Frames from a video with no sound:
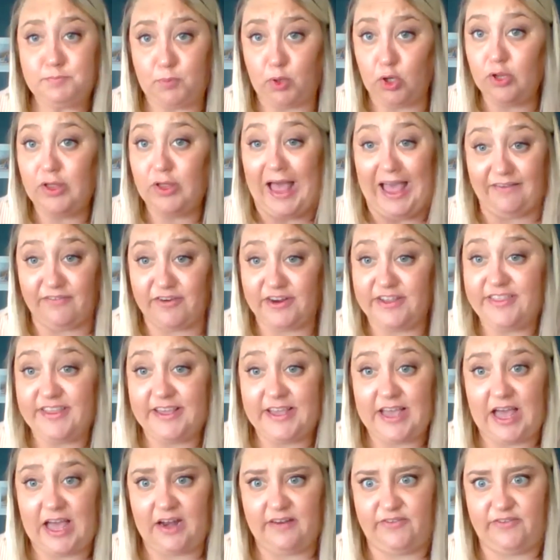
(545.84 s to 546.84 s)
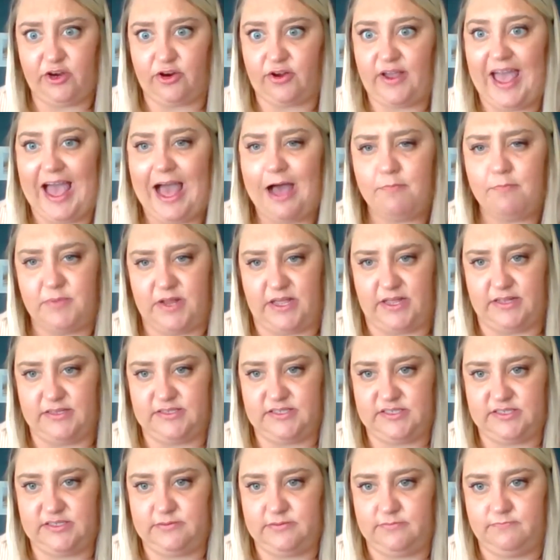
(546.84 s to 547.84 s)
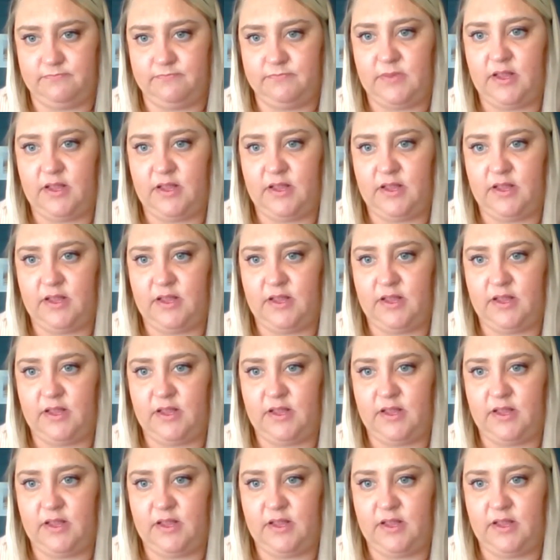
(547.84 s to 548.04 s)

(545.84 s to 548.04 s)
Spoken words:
Pull everything out of your cabinets,